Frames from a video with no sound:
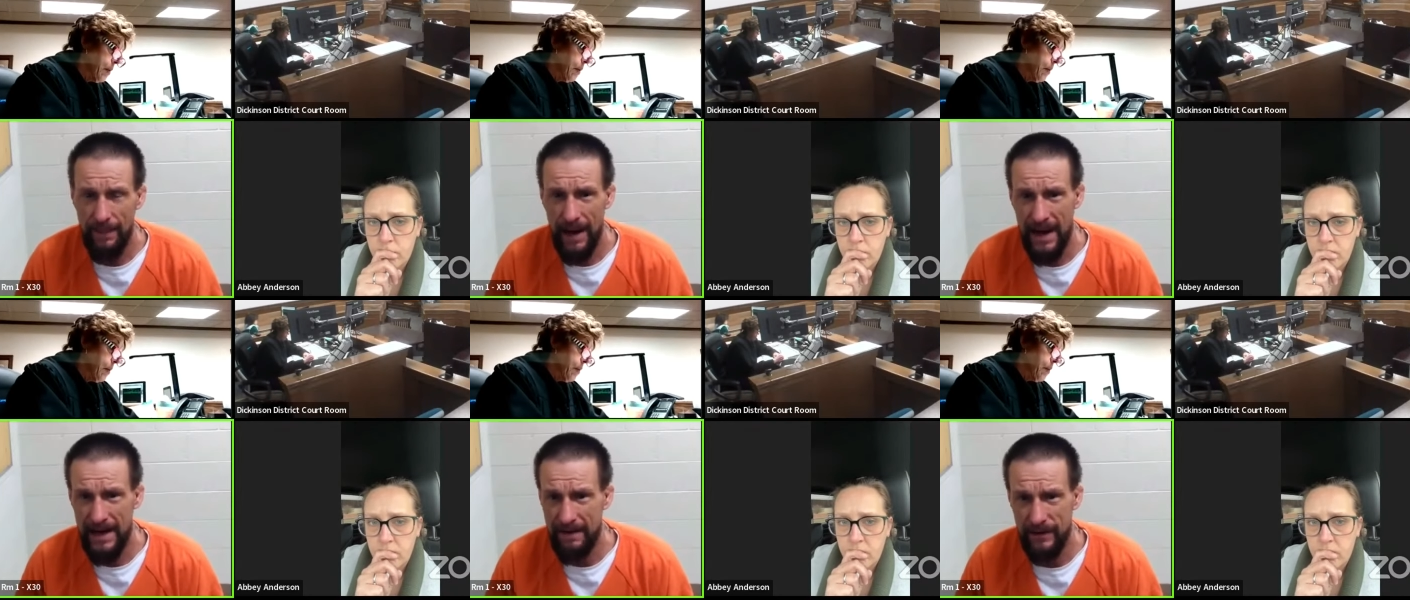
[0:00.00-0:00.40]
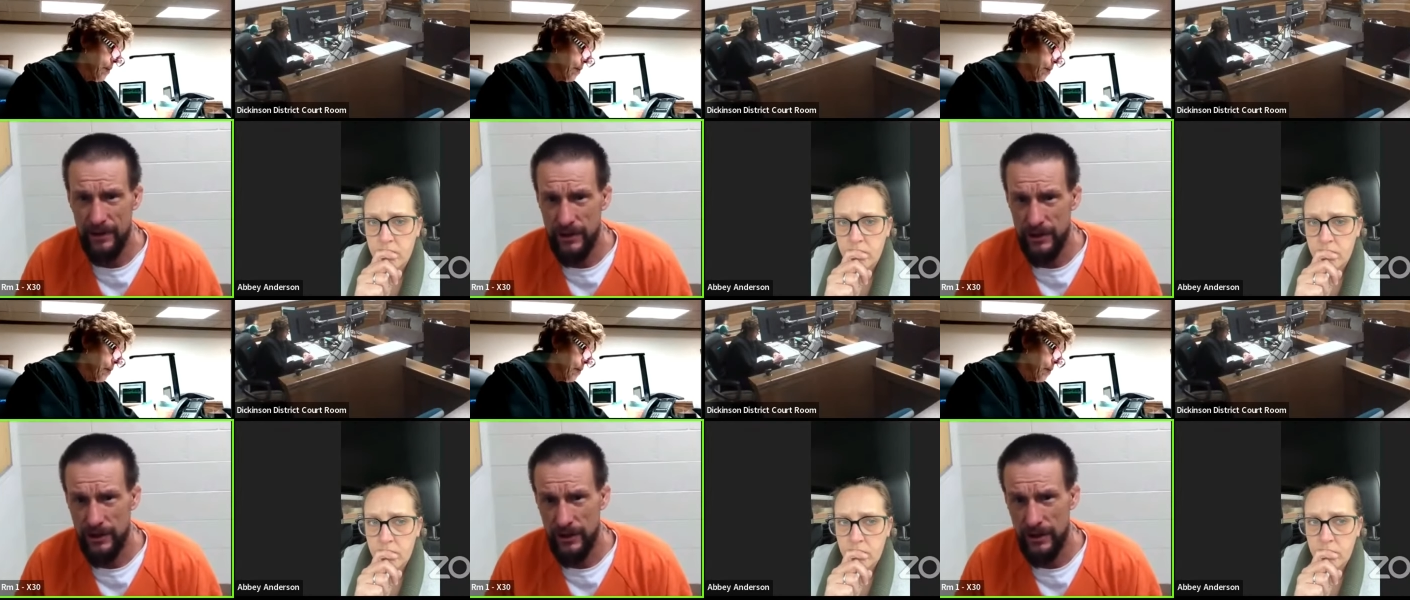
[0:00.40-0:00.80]
Speaker 1: I'm not
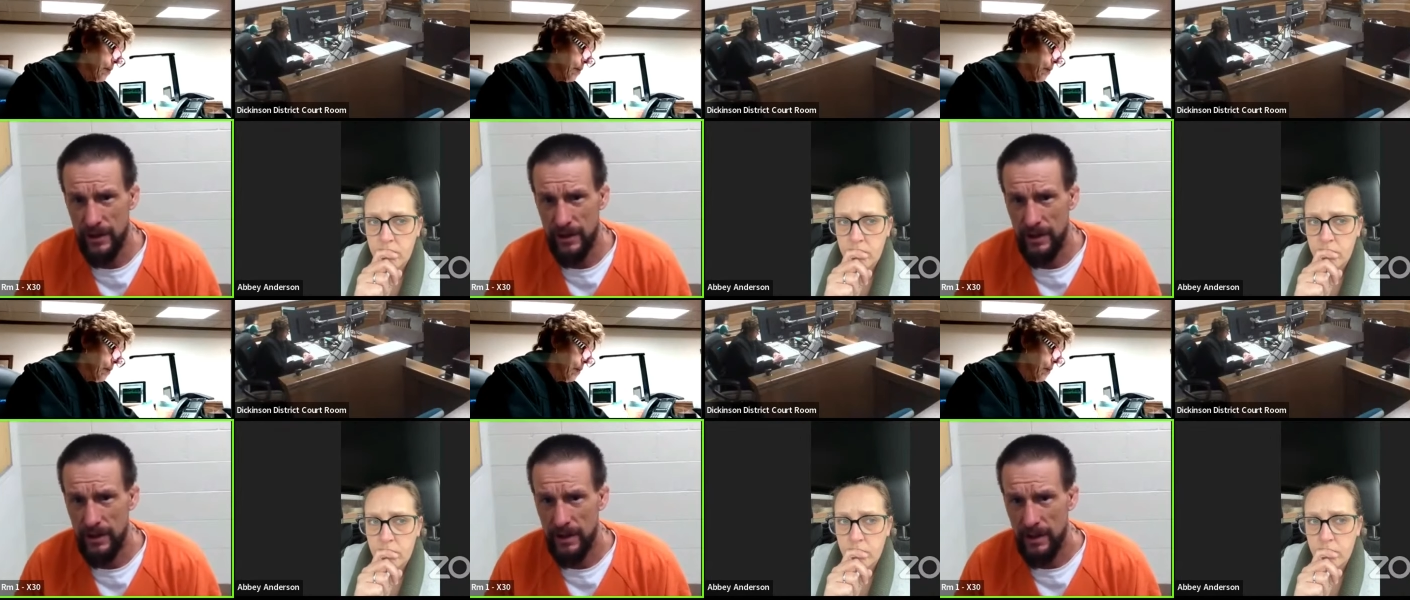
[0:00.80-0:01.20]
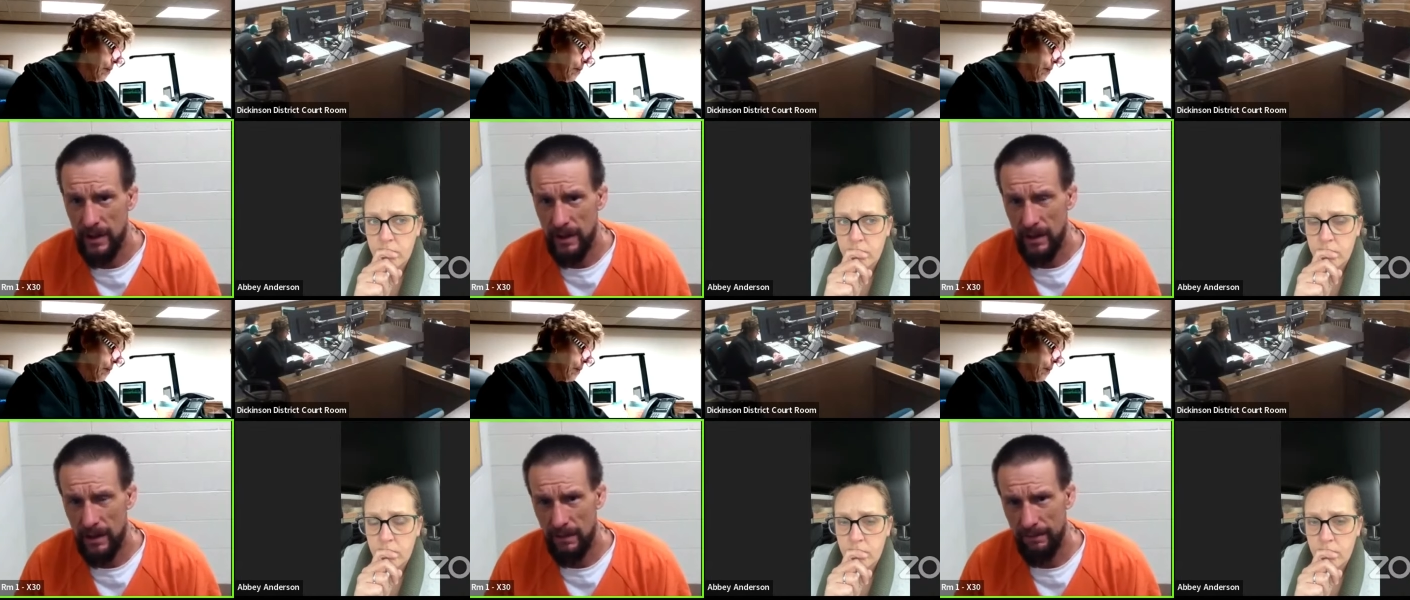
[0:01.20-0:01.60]
even sure
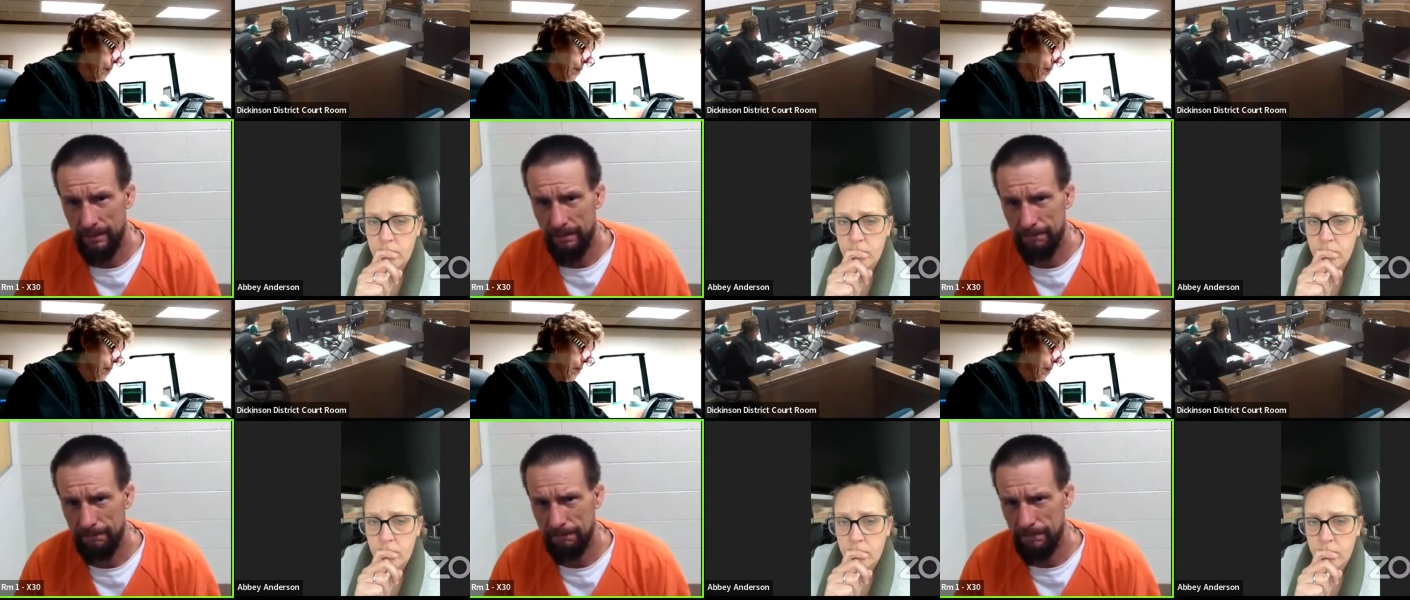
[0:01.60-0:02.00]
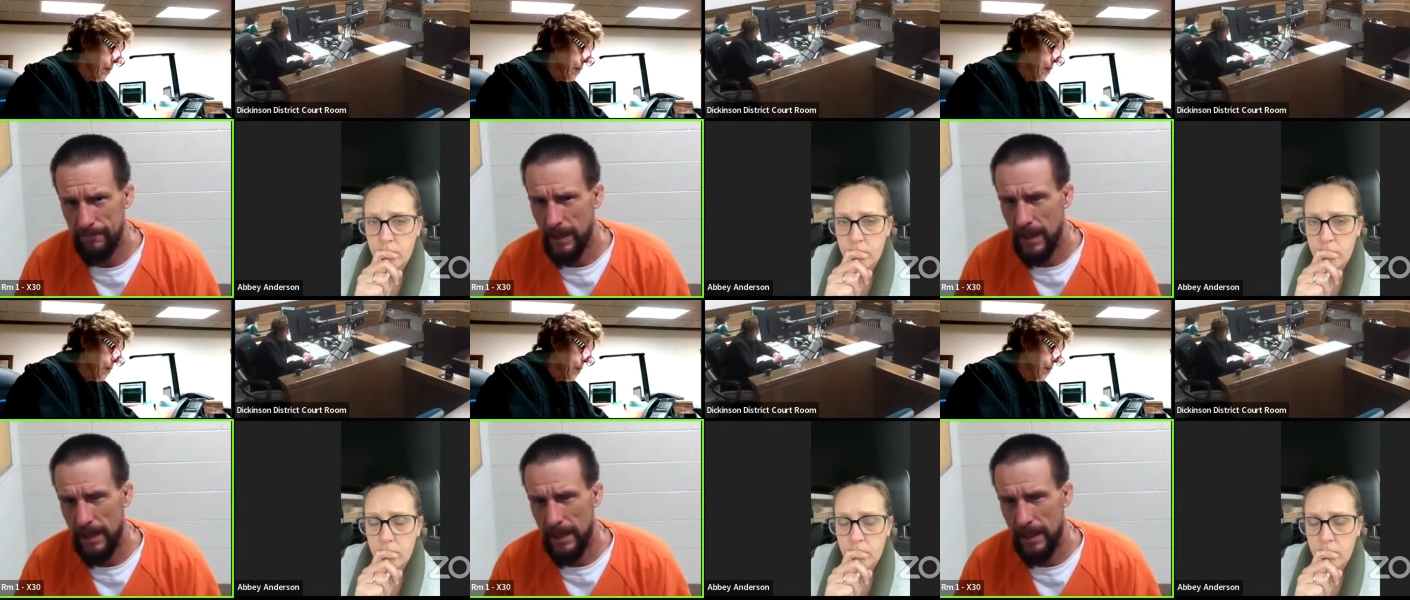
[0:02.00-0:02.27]
um,